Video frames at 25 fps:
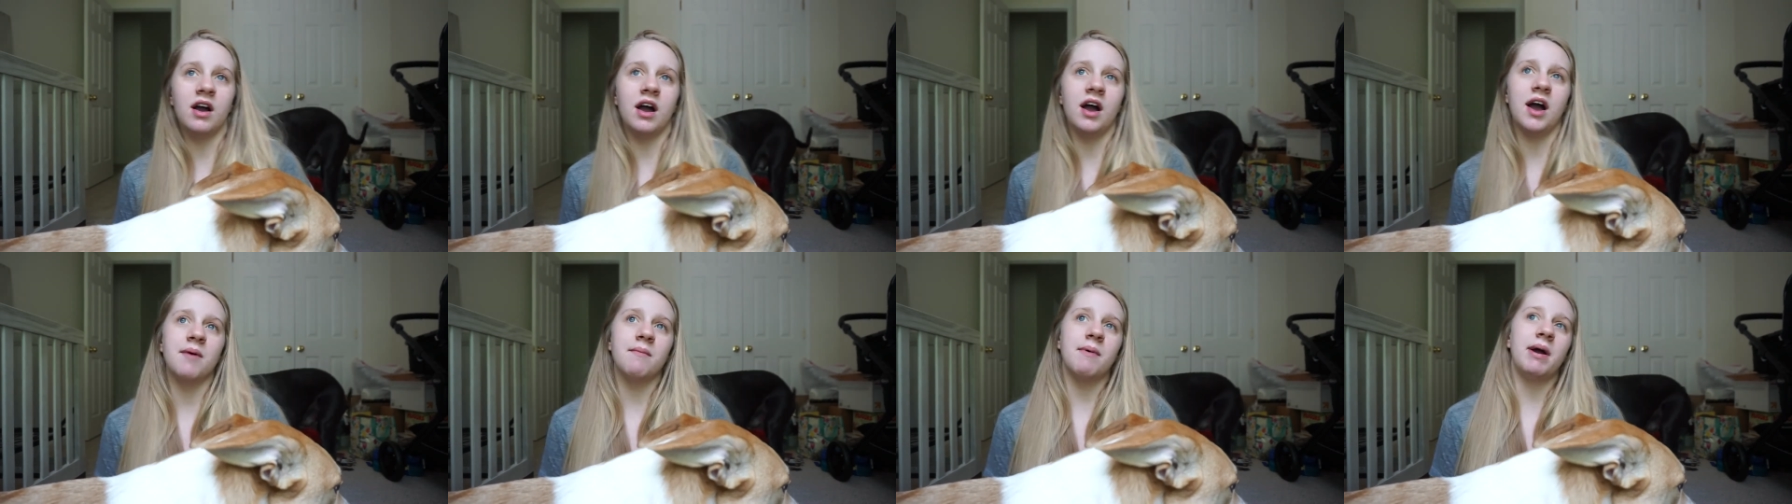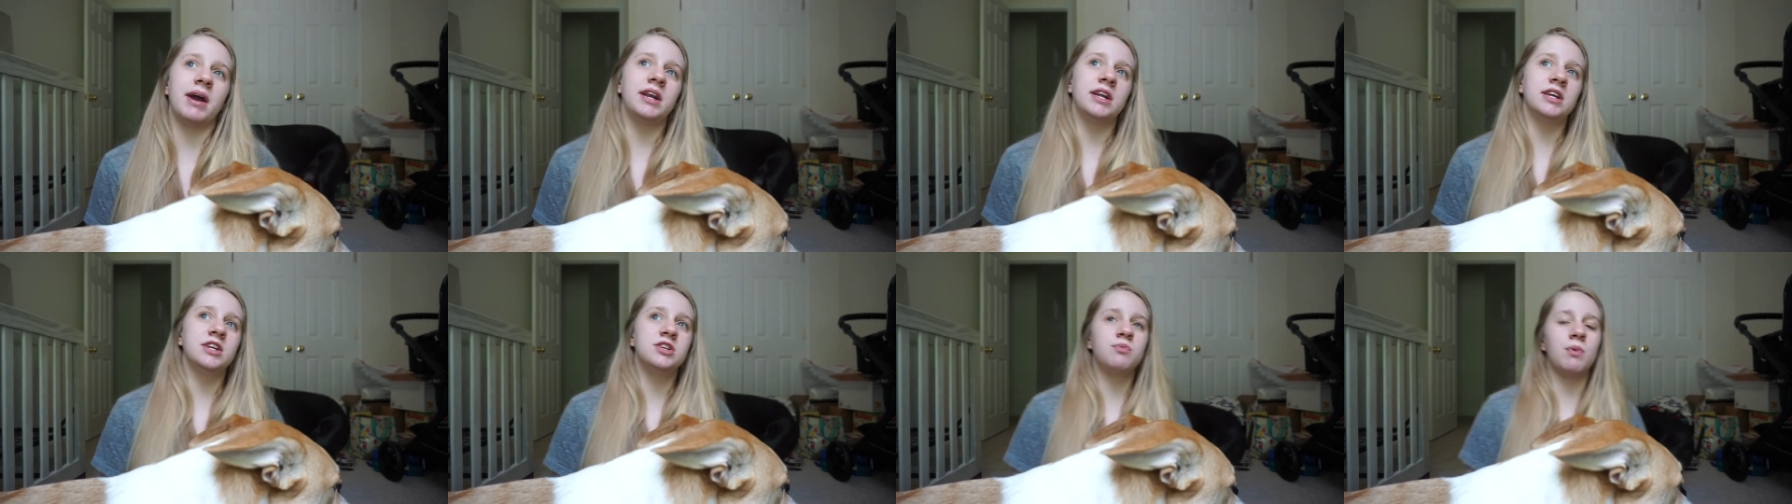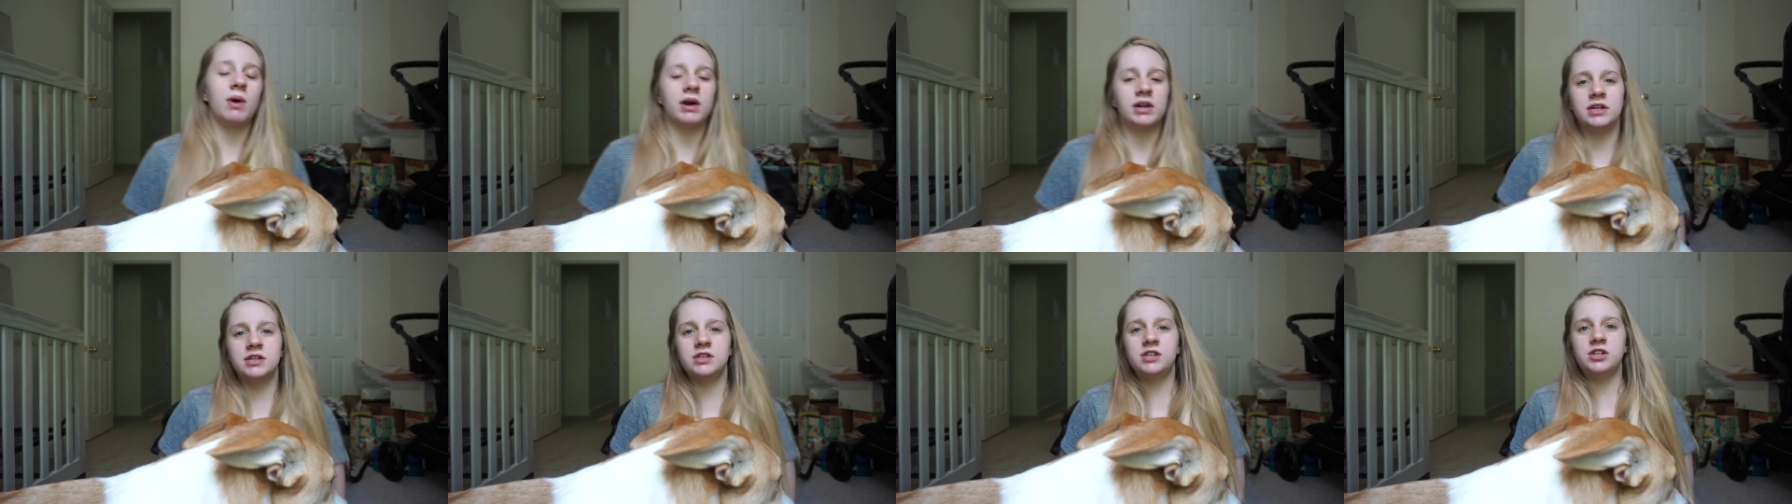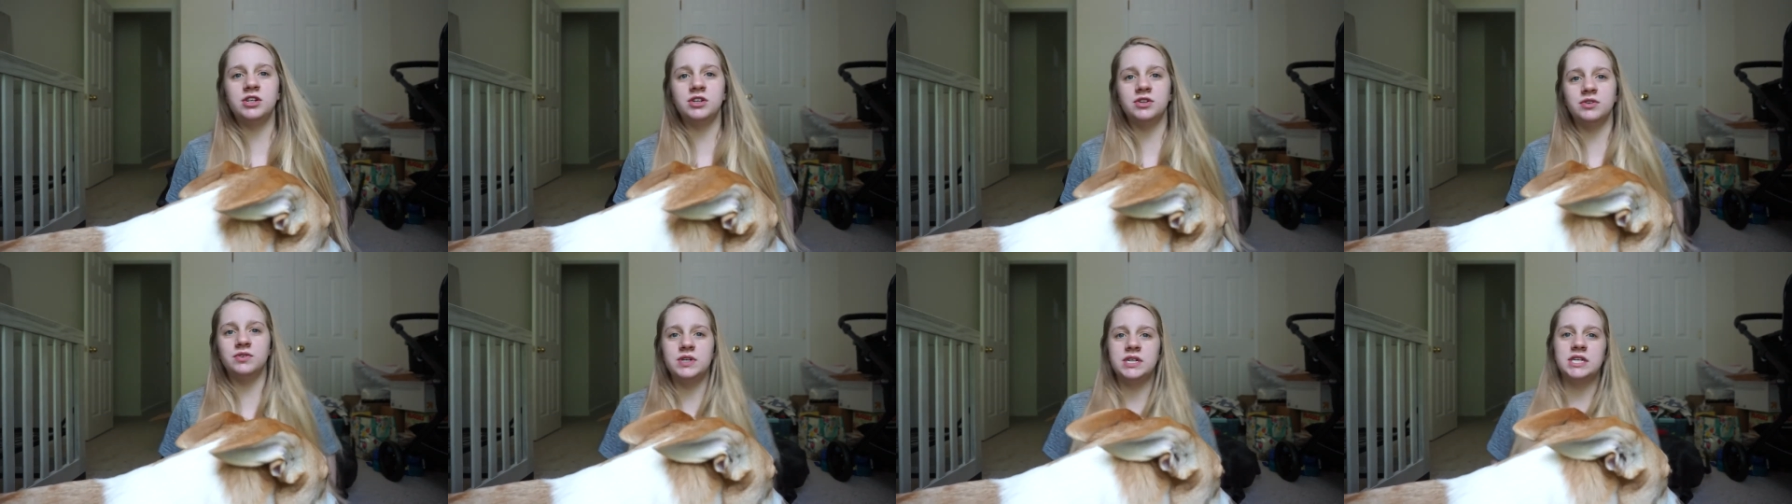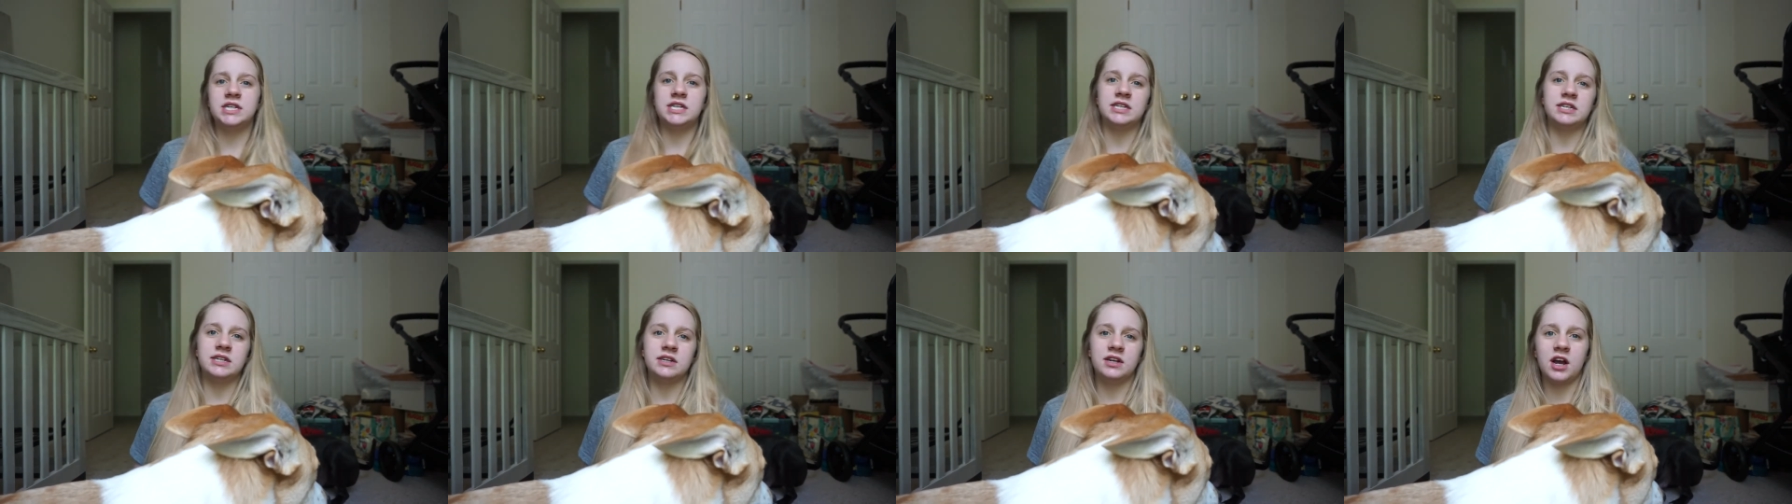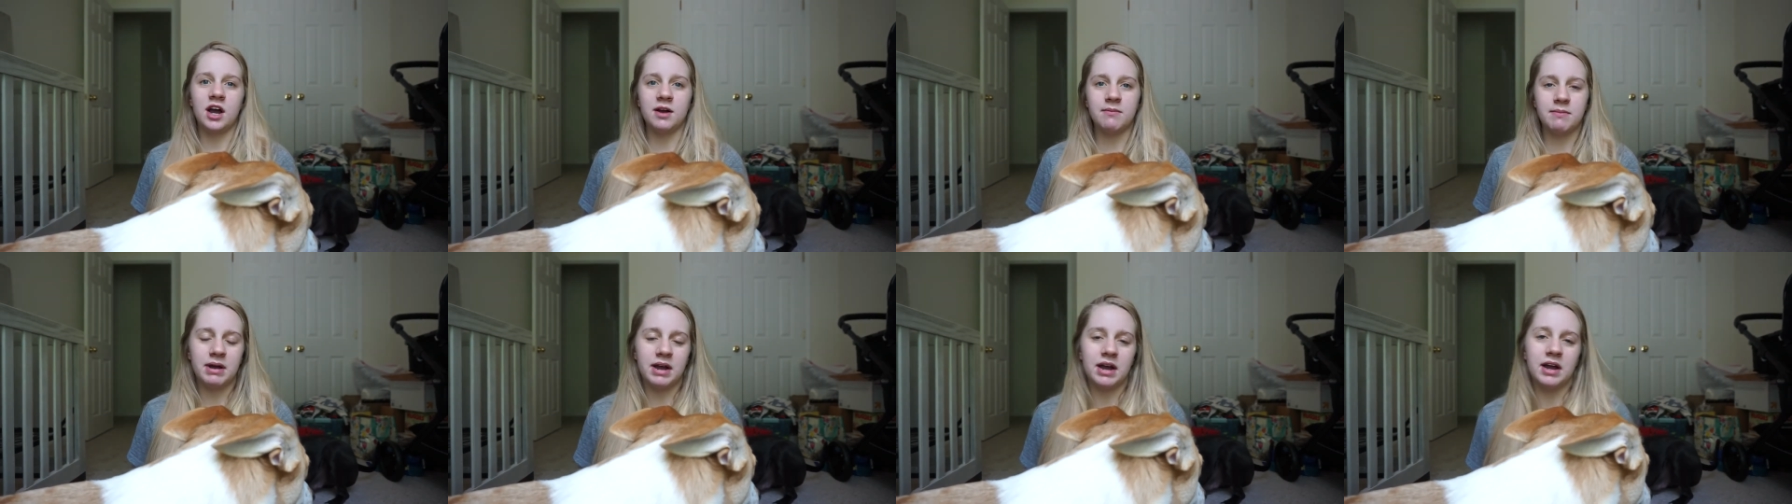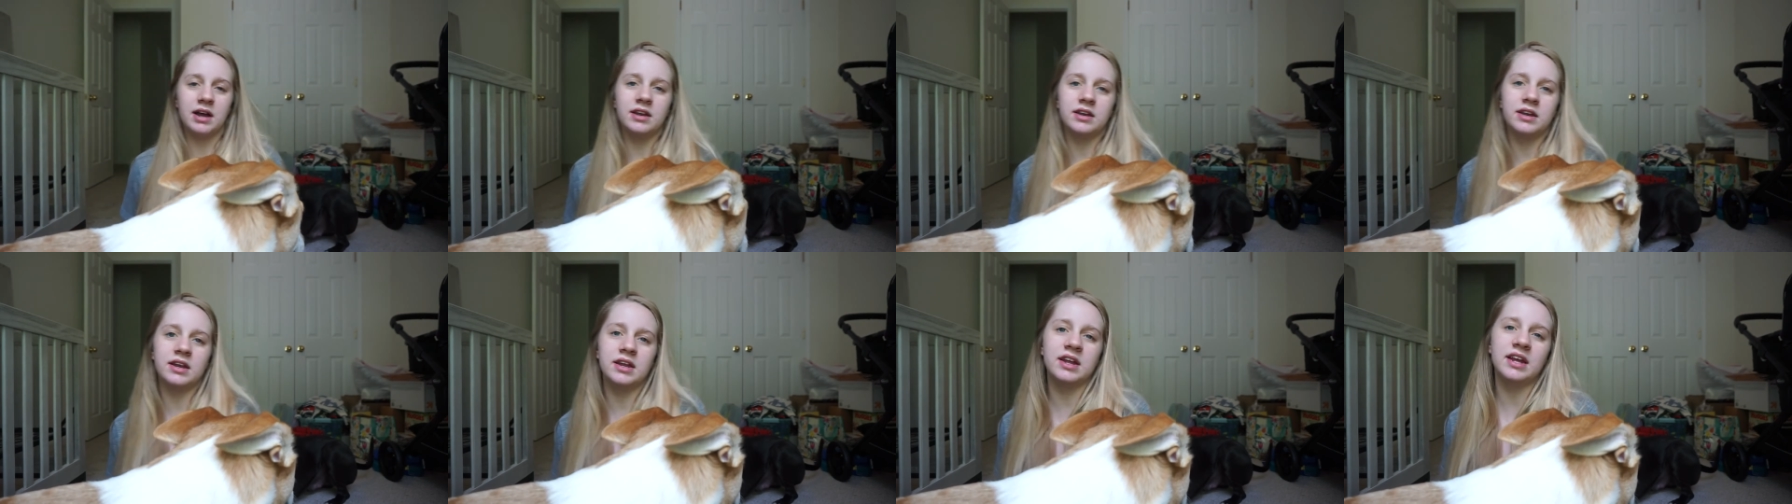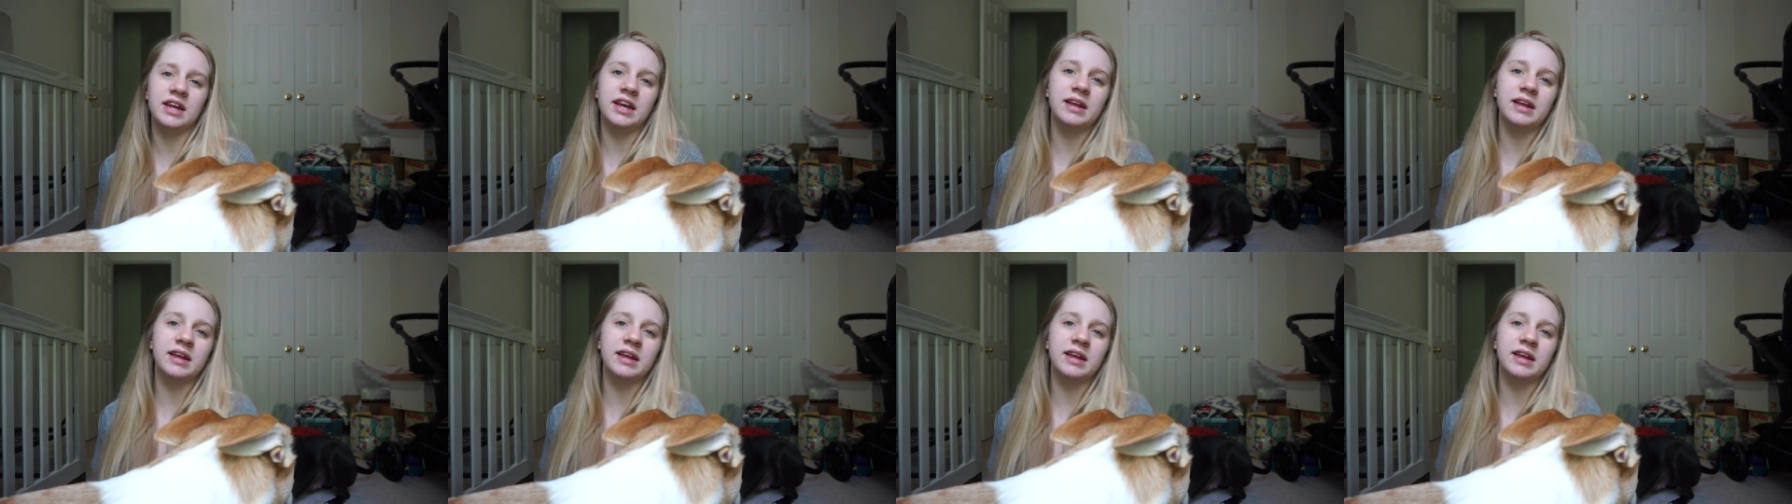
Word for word: Um, I just wanted to come on